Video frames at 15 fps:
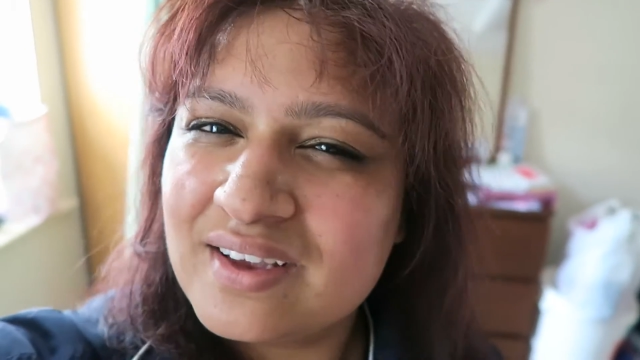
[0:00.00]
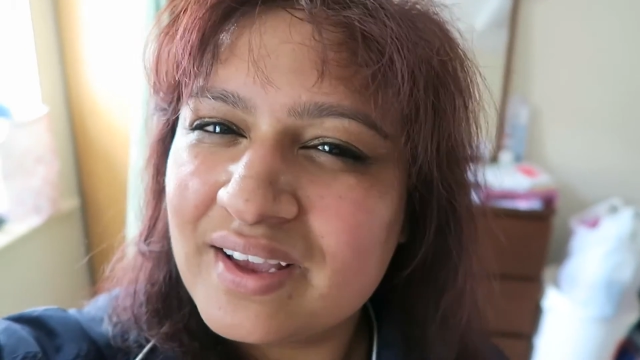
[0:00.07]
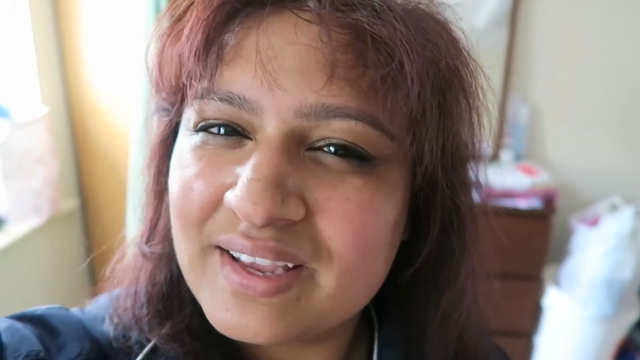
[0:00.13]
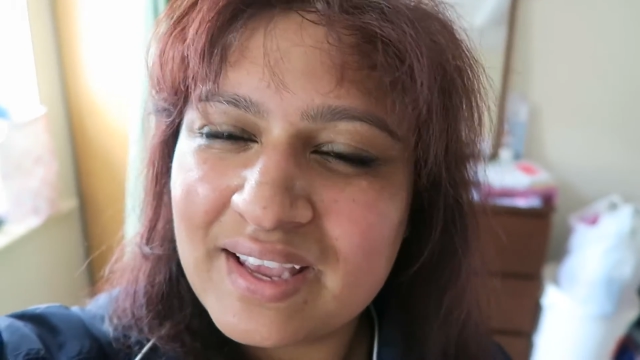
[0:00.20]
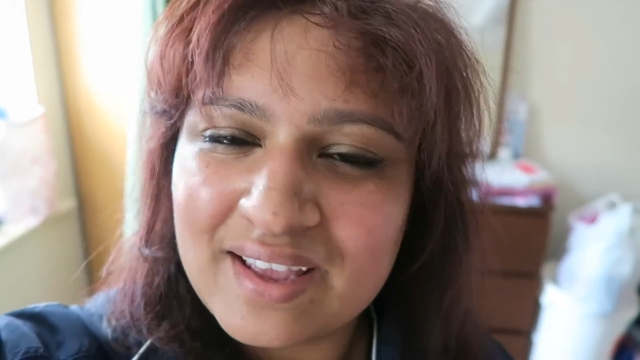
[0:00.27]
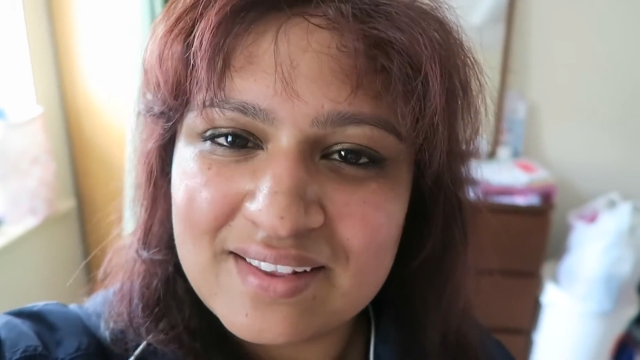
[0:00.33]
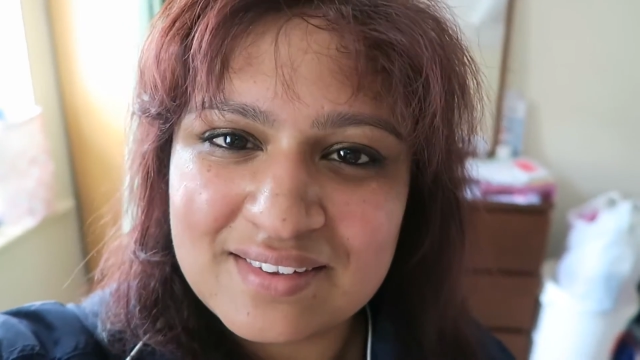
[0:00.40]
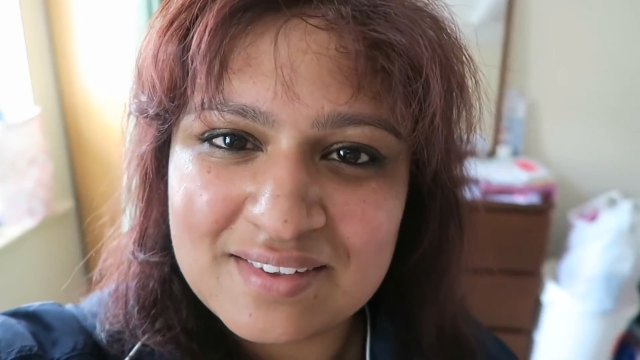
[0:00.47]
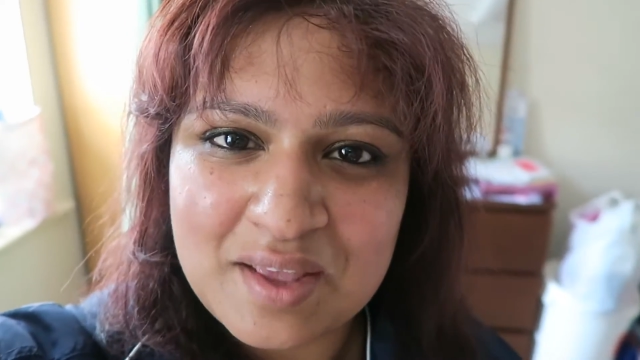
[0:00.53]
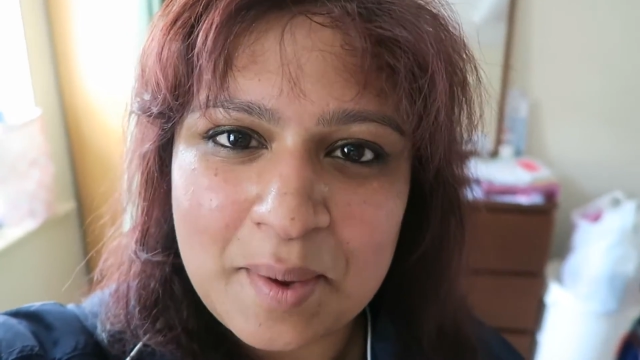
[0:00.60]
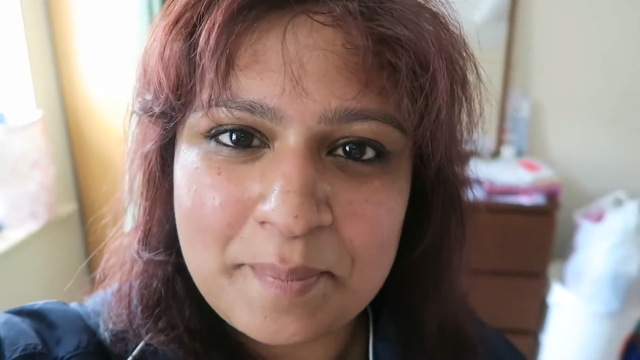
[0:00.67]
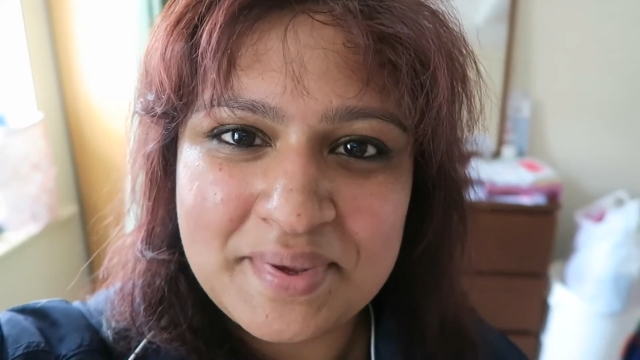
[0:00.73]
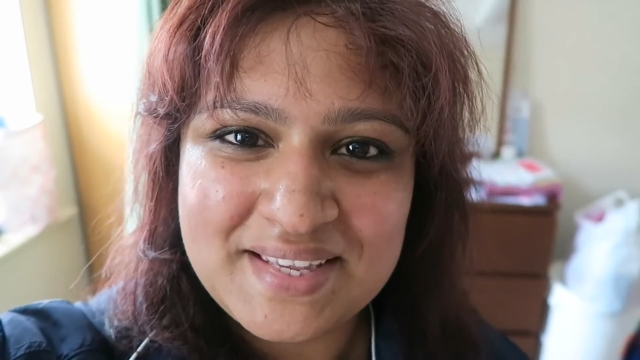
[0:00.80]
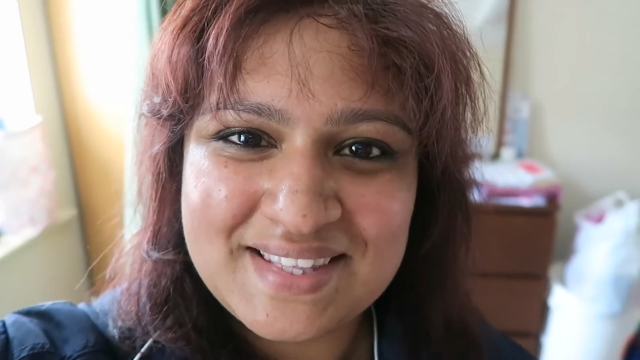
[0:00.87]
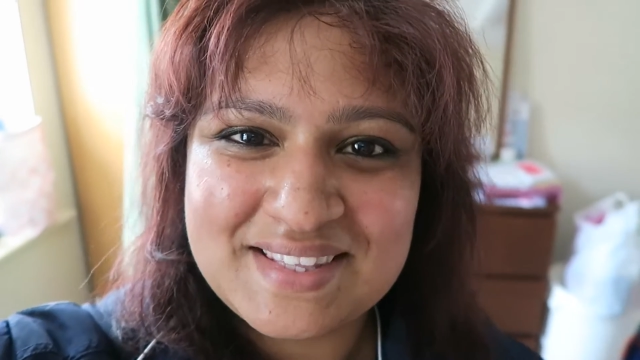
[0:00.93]
I guess.
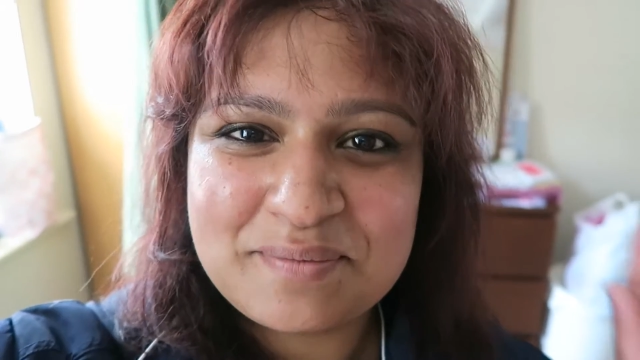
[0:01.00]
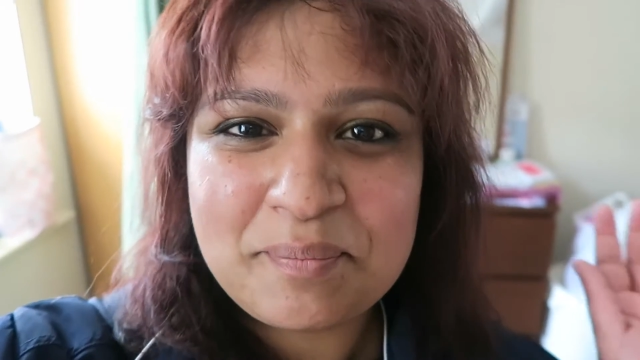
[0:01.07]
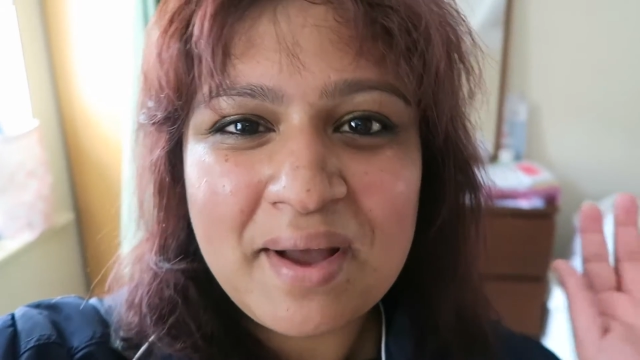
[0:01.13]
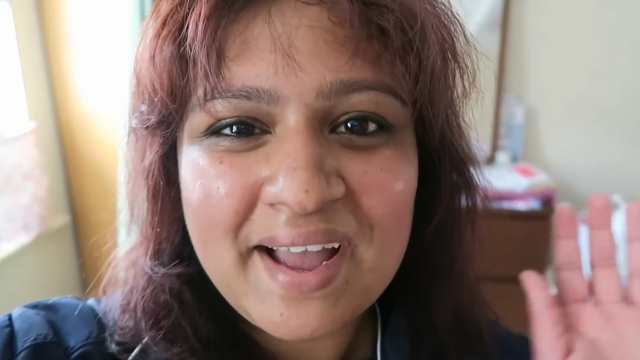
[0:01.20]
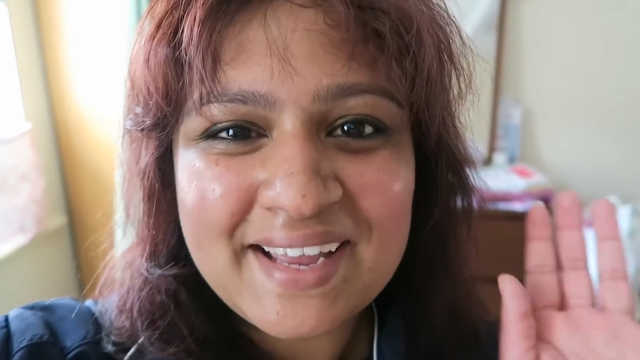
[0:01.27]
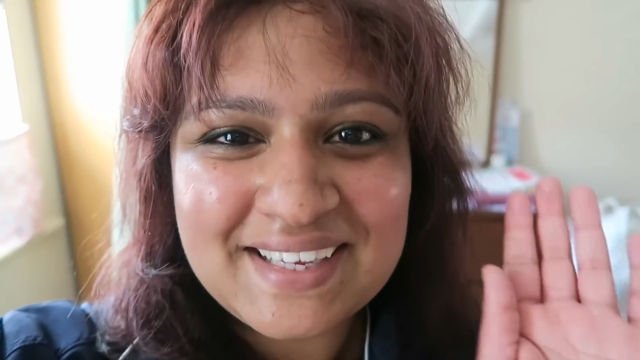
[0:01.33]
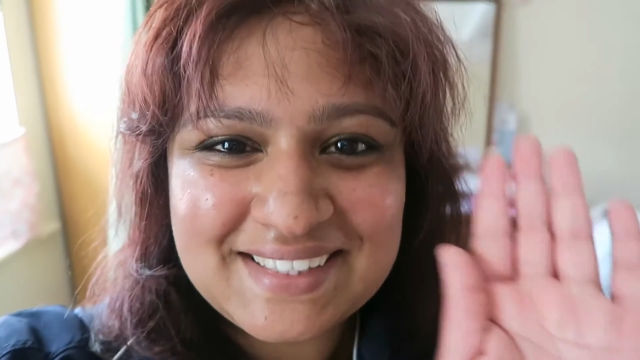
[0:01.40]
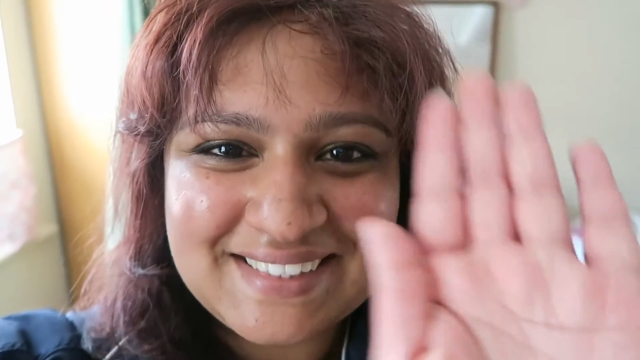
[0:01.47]
Peace, bye.